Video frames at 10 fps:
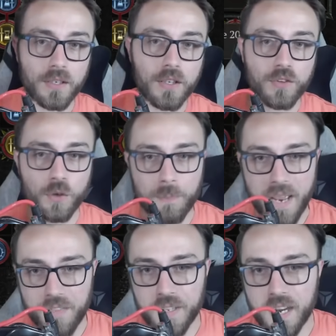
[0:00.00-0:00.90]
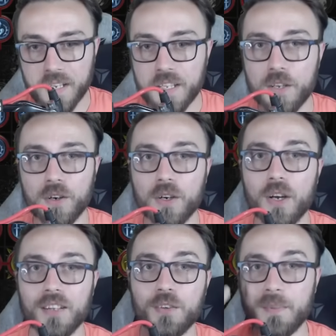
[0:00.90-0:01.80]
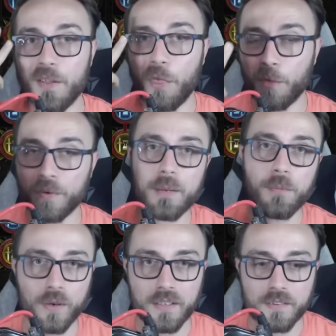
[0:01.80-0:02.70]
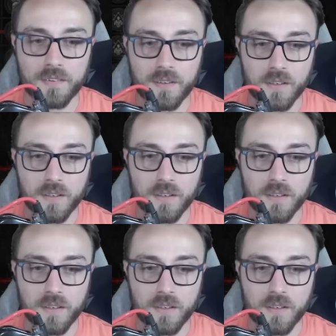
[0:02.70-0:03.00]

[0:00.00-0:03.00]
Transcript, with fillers: So pathing out of here cost me 3 points.